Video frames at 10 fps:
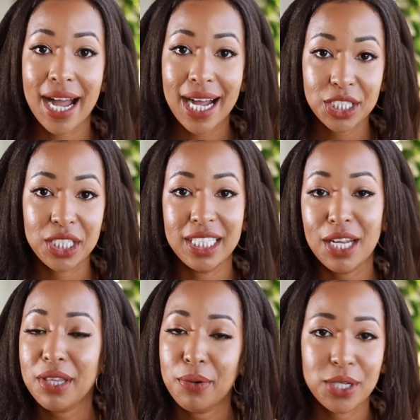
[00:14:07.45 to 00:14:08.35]
Actually,
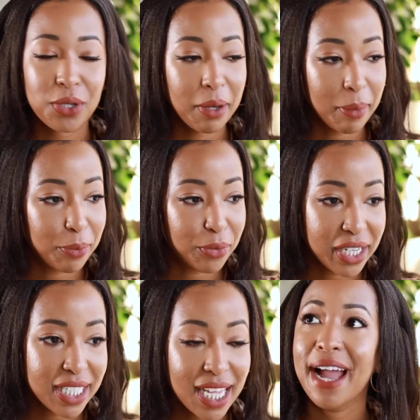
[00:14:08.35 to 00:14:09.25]
now that we're talking about
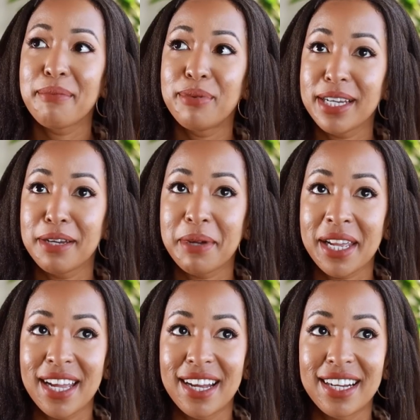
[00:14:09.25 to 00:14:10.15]
braids, I braided my
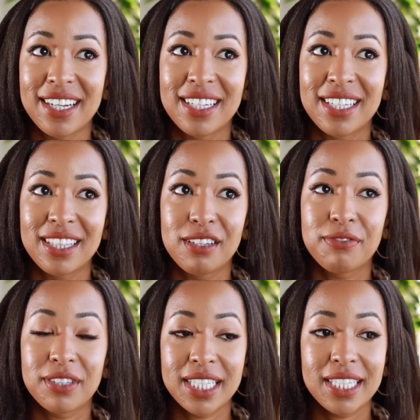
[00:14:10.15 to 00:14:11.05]
hair the
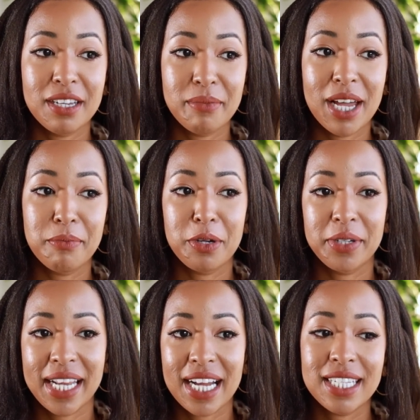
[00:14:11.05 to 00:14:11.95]
first time I had my
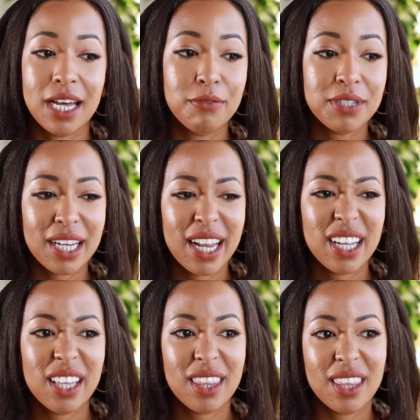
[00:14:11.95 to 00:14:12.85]
relaxer after
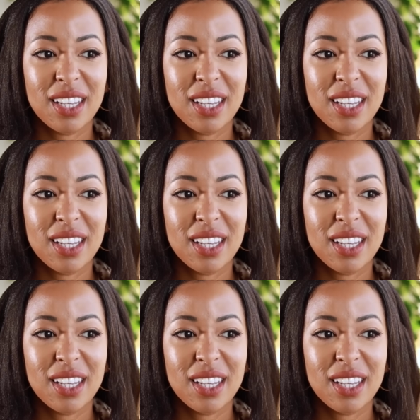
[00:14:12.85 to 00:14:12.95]
like